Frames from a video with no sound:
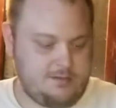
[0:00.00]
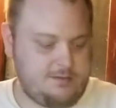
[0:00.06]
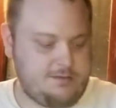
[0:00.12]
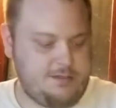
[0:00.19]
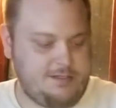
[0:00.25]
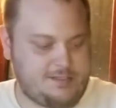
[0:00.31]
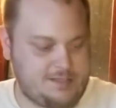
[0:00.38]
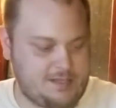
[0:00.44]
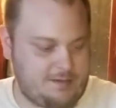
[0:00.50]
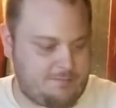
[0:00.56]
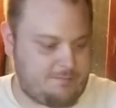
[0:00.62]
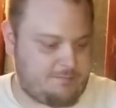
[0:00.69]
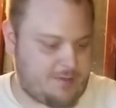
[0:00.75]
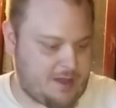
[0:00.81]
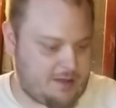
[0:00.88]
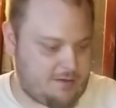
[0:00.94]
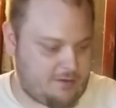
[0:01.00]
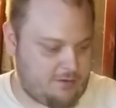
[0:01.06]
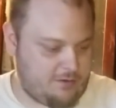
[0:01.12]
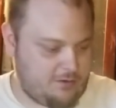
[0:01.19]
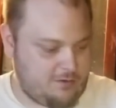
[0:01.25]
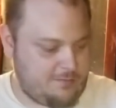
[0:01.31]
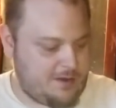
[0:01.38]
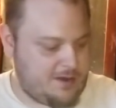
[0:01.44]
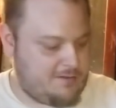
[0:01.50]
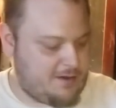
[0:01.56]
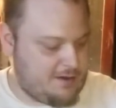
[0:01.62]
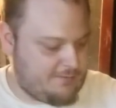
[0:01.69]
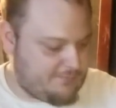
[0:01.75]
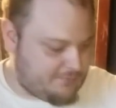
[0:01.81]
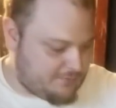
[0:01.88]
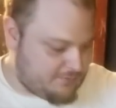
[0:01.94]
These say Polo by
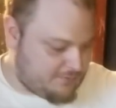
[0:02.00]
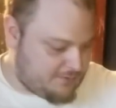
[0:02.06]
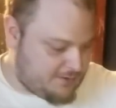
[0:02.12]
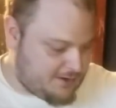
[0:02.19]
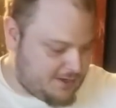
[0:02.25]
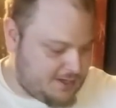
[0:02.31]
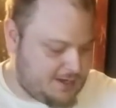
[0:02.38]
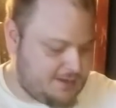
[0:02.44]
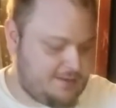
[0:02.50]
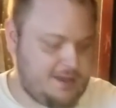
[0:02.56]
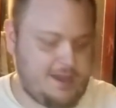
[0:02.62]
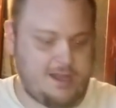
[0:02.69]
Ralph Lauren, and they